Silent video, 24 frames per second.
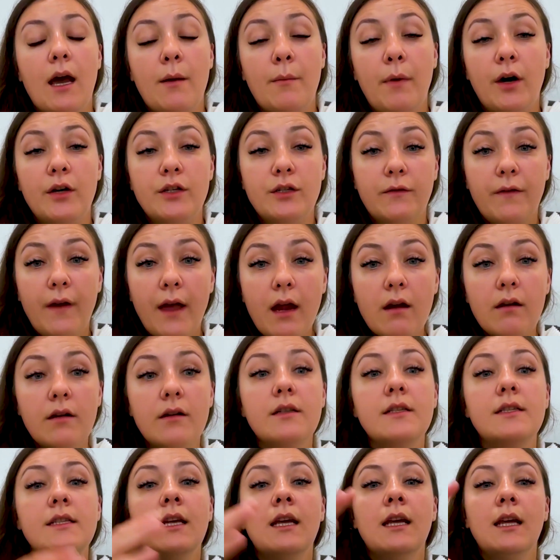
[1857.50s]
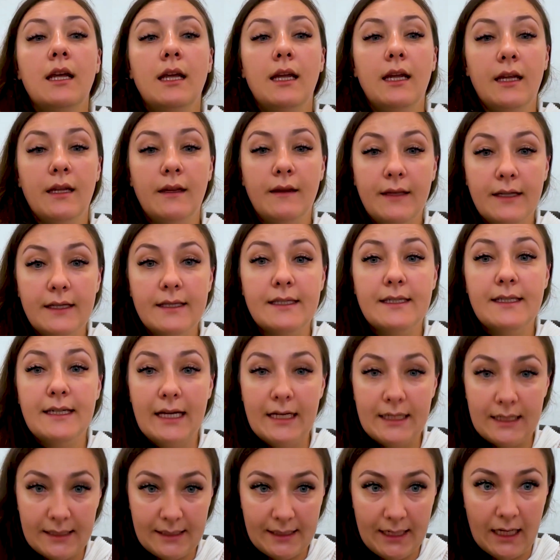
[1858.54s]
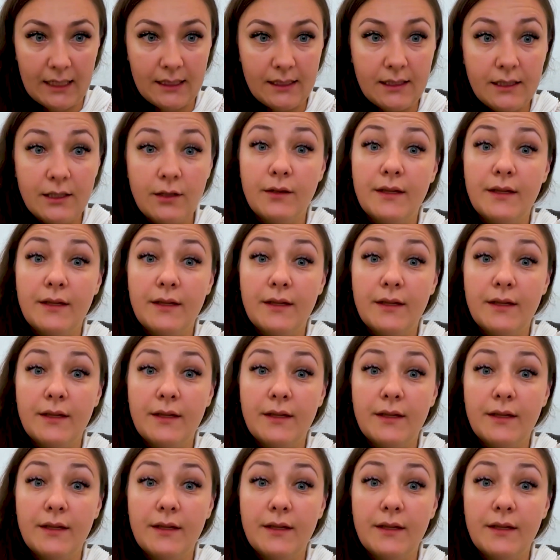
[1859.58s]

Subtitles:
amount of errors in these data sets.